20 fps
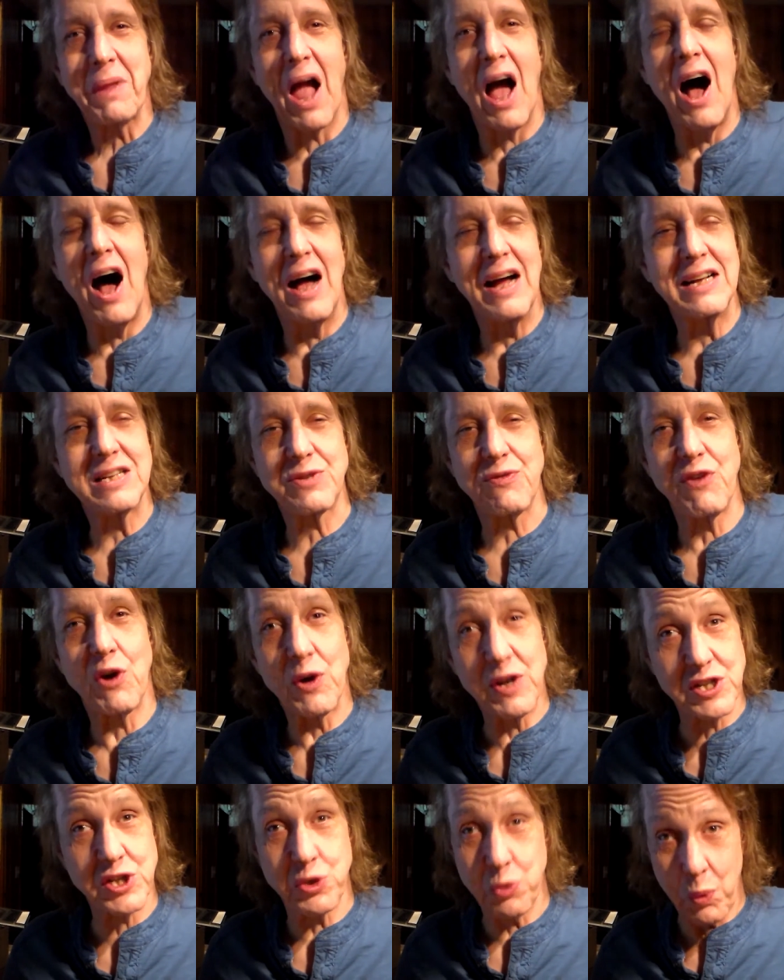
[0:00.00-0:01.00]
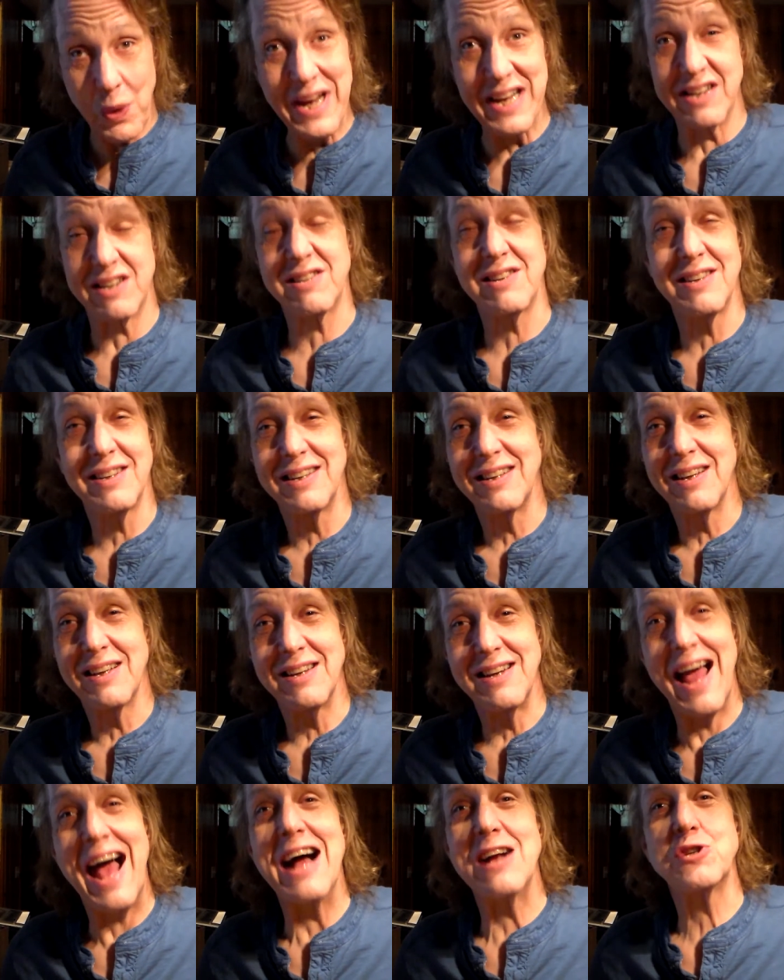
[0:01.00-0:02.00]
Uh, it's very sweet,
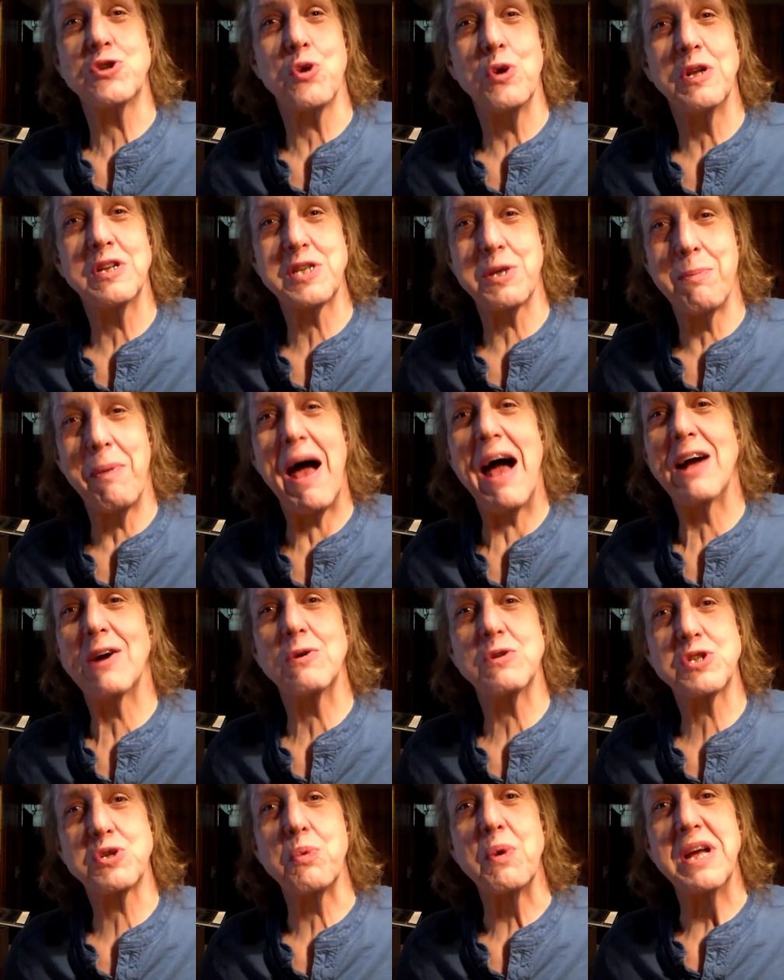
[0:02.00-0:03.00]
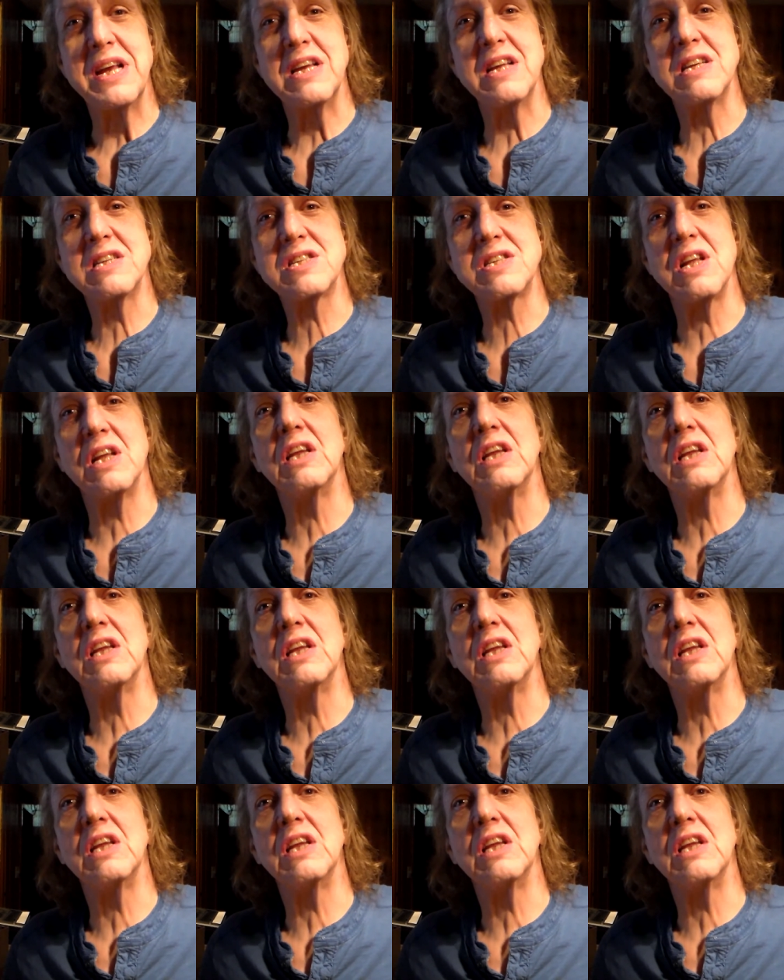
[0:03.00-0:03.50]
natural tobacco sweetness,